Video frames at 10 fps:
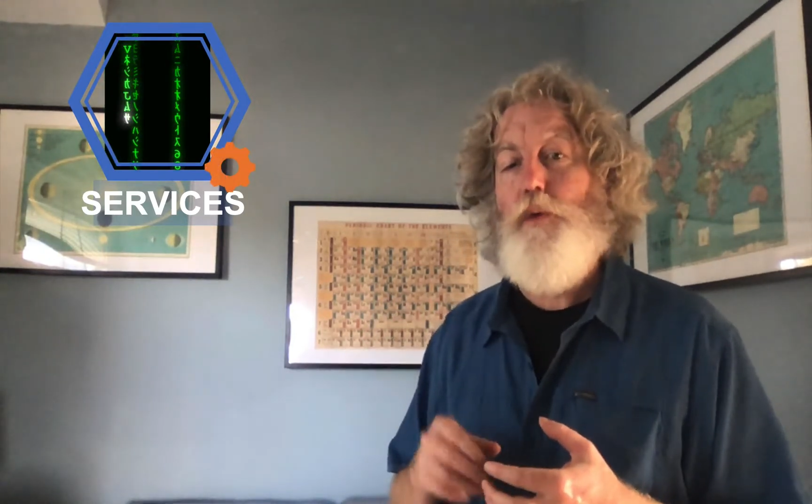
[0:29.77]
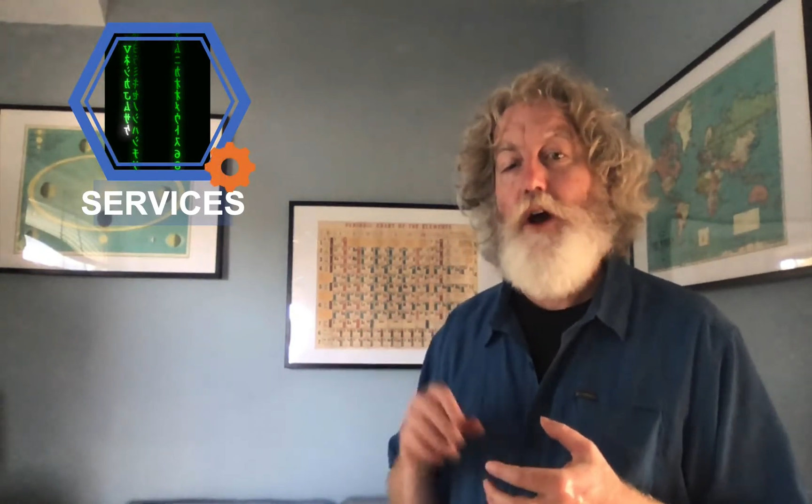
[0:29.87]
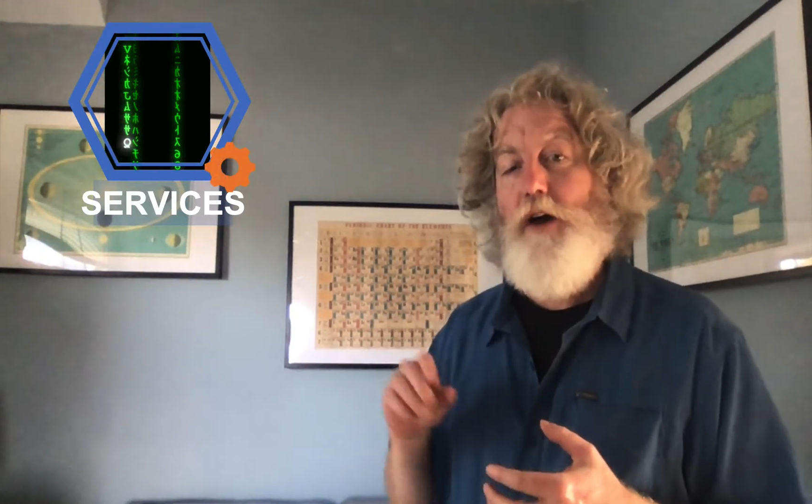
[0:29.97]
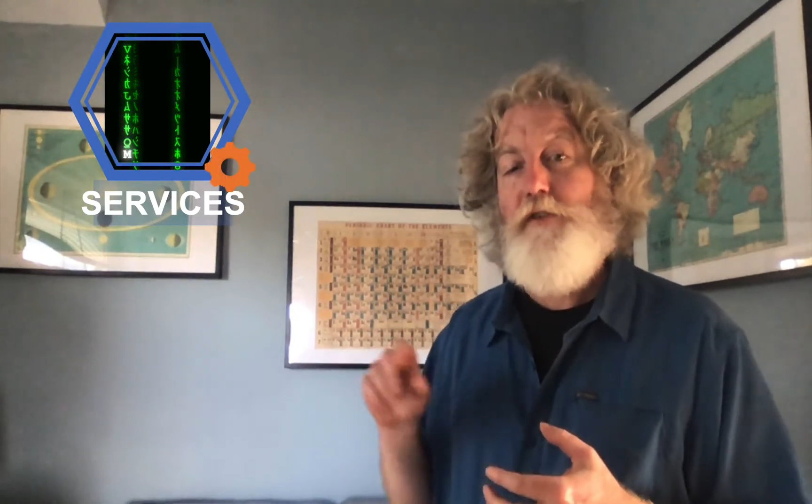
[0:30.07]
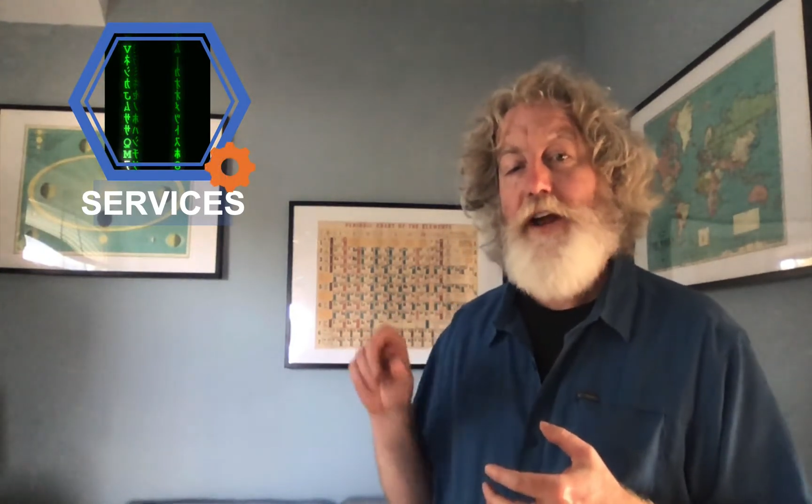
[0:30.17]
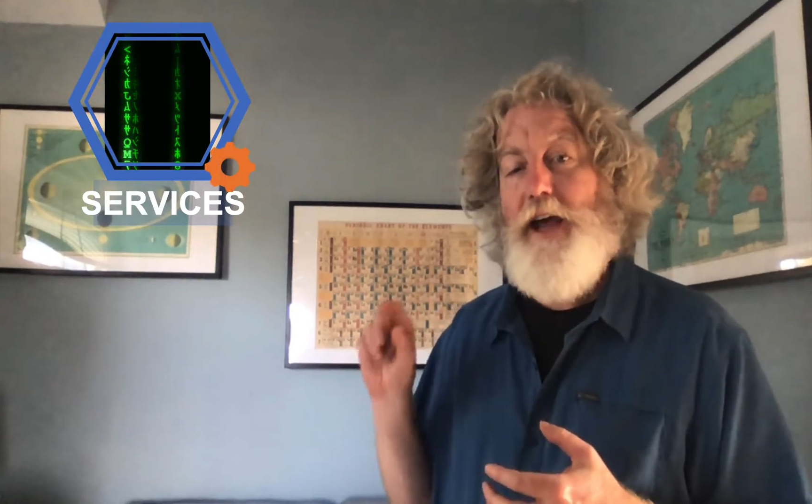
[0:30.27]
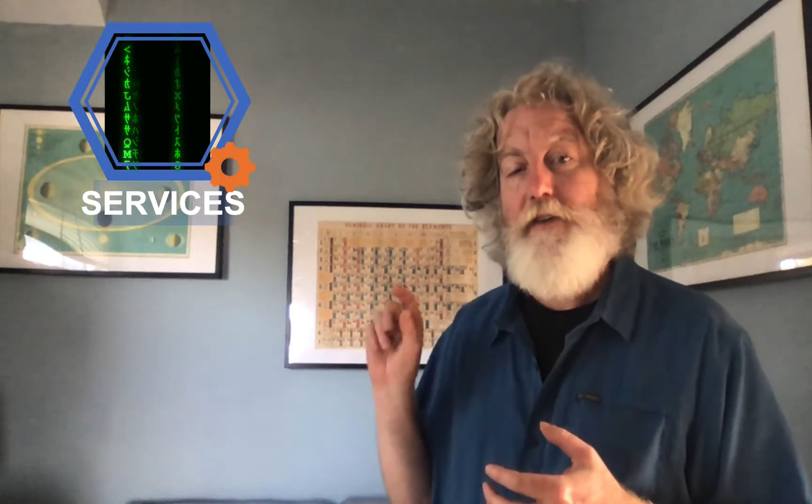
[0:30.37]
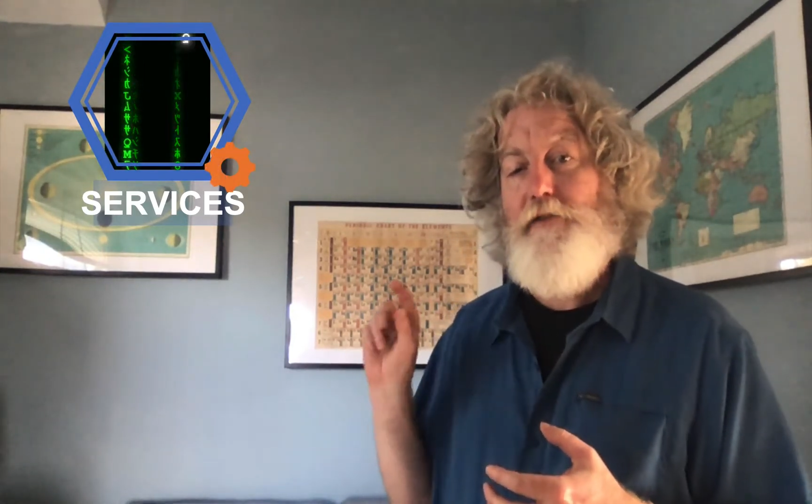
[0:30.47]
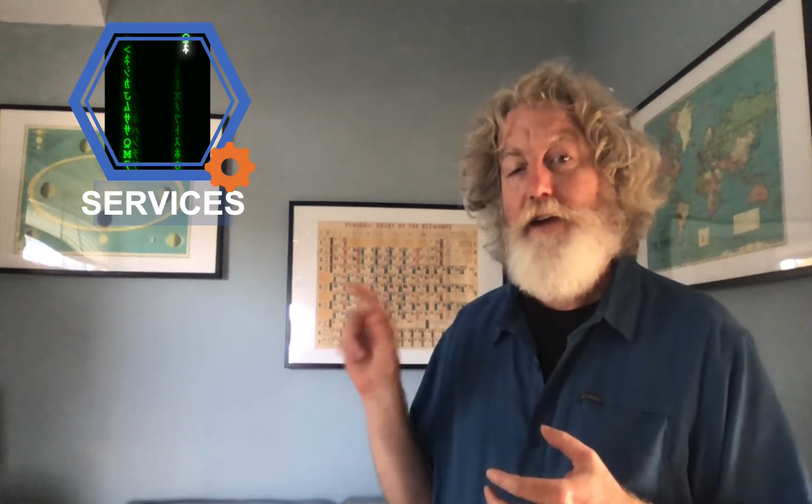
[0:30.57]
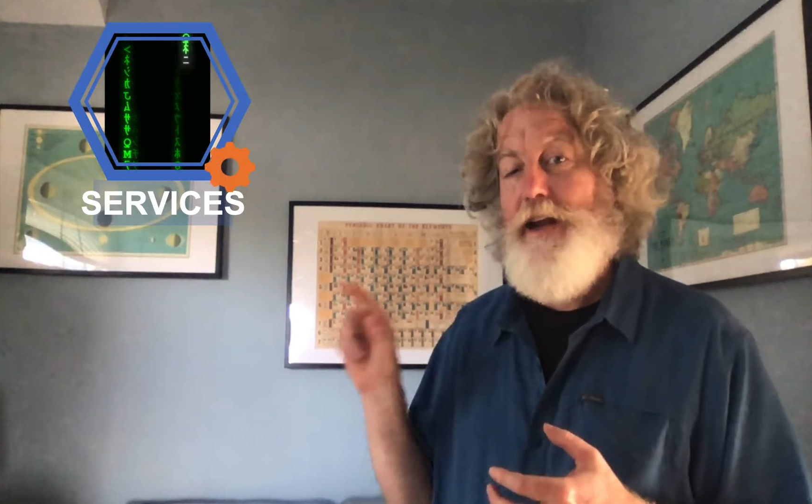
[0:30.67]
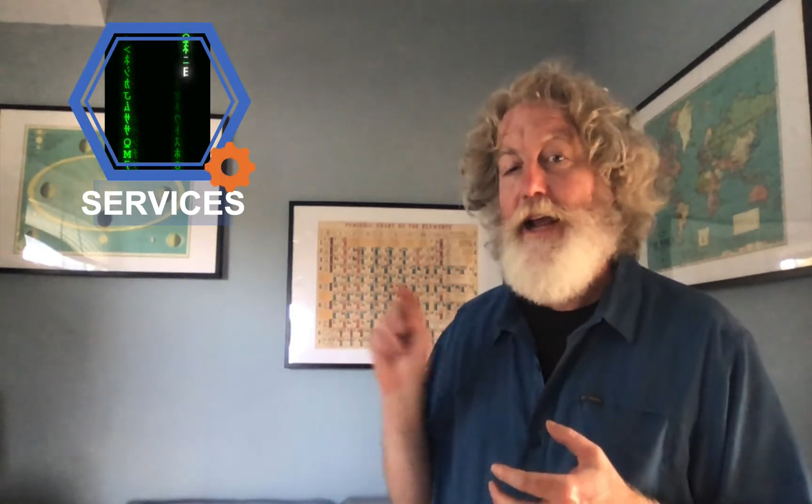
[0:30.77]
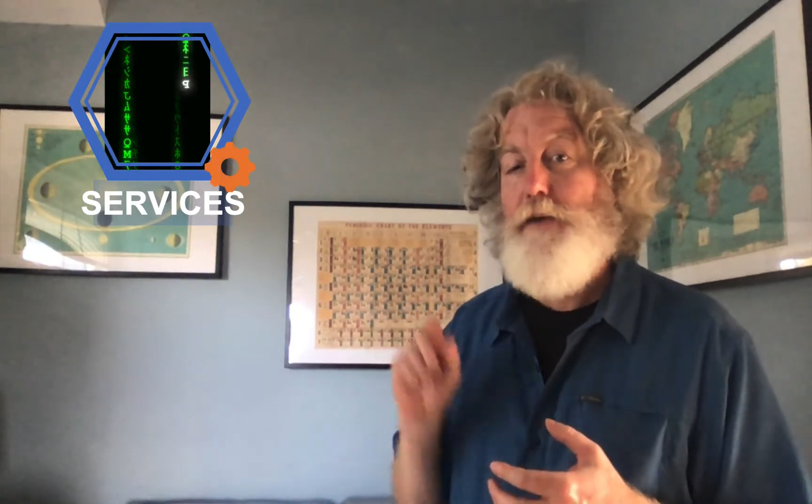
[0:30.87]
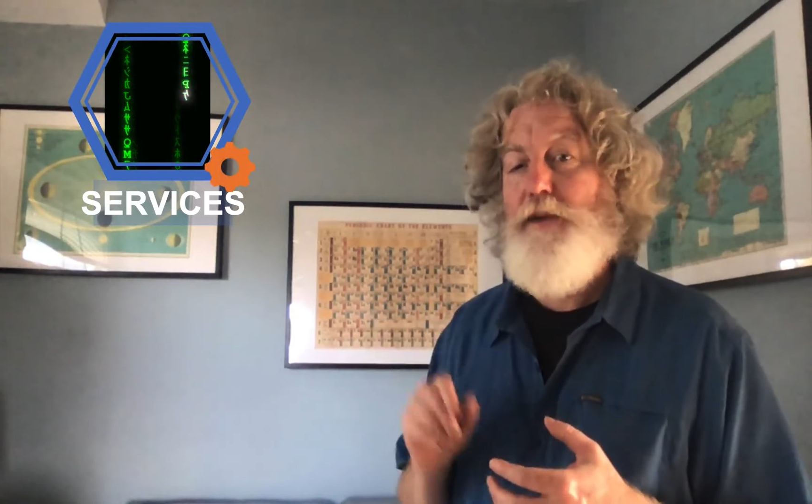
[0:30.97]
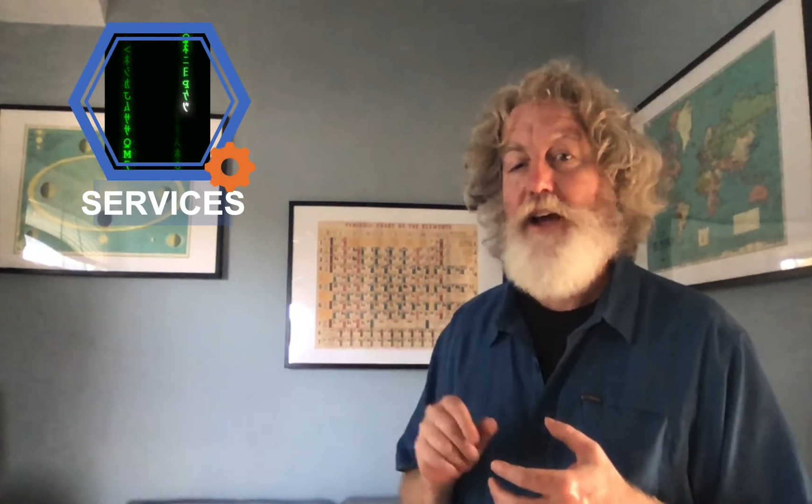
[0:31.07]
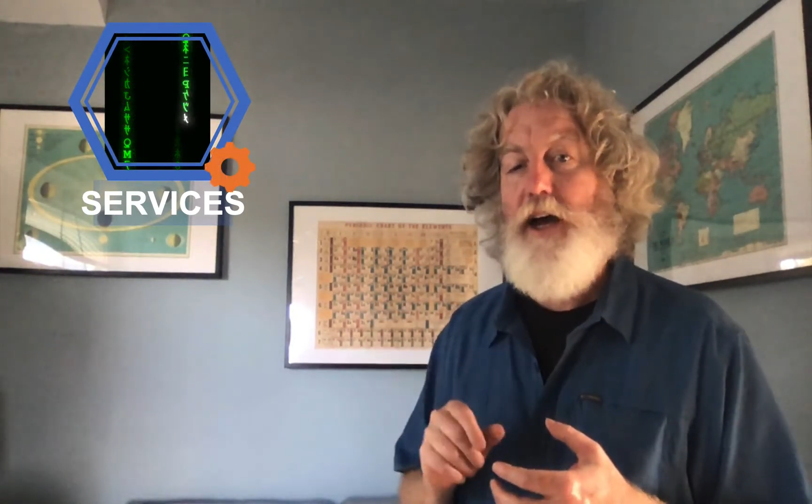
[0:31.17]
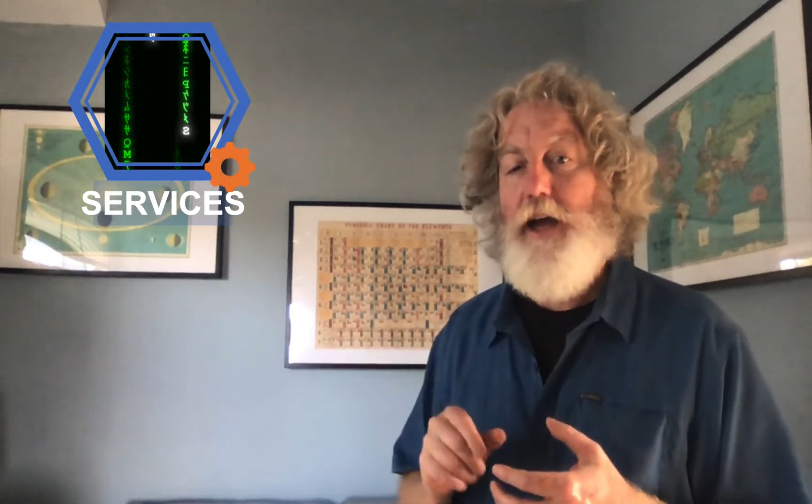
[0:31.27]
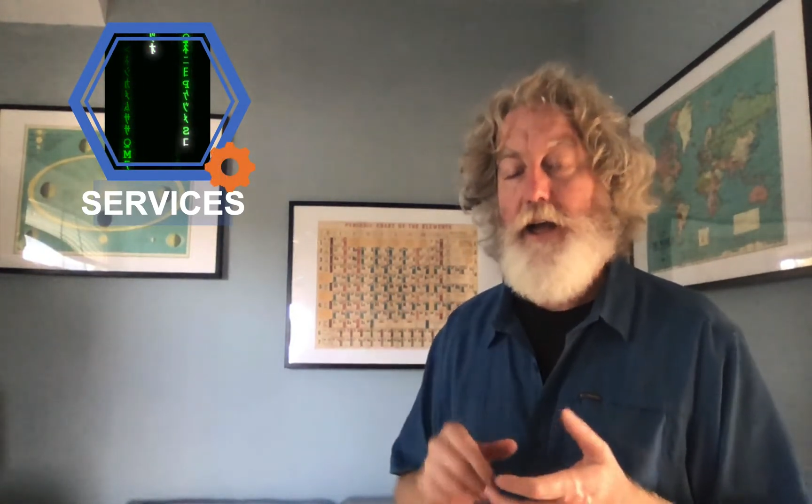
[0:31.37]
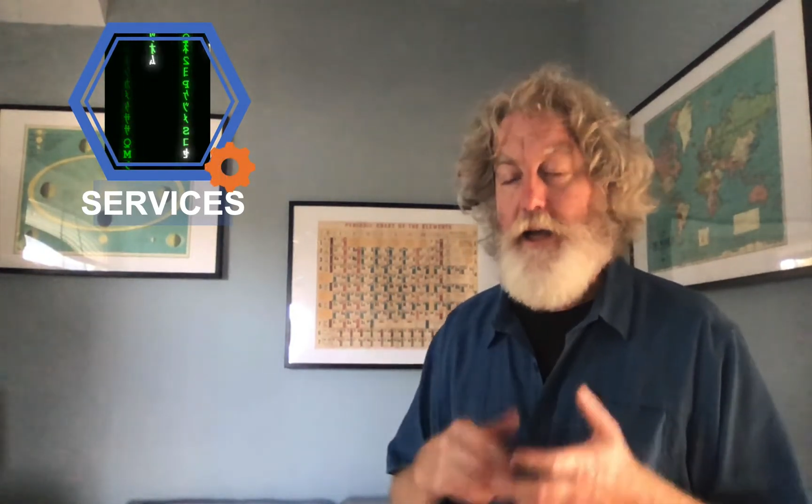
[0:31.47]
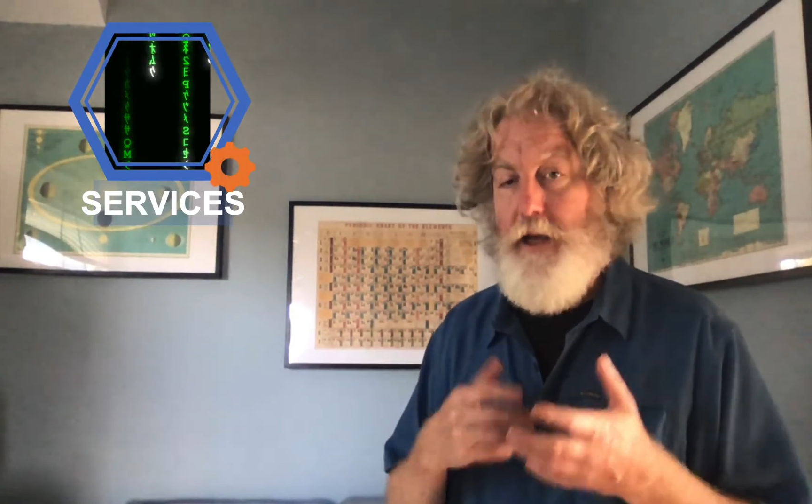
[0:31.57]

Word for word: we often have an API,